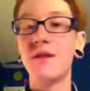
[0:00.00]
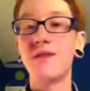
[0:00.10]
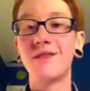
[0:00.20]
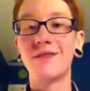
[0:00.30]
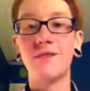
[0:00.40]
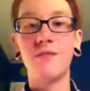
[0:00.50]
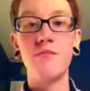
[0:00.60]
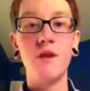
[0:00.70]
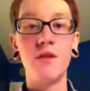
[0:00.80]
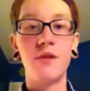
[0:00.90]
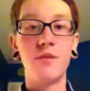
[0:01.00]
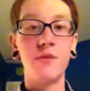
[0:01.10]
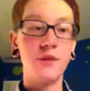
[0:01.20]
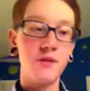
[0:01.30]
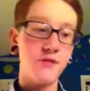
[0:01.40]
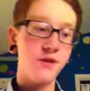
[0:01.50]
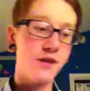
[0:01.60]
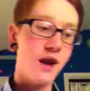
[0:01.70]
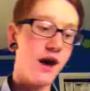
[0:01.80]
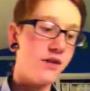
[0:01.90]
just make them look
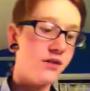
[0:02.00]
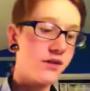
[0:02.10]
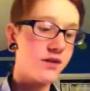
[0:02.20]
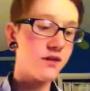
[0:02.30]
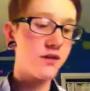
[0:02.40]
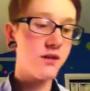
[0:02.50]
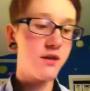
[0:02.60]
really odd looking.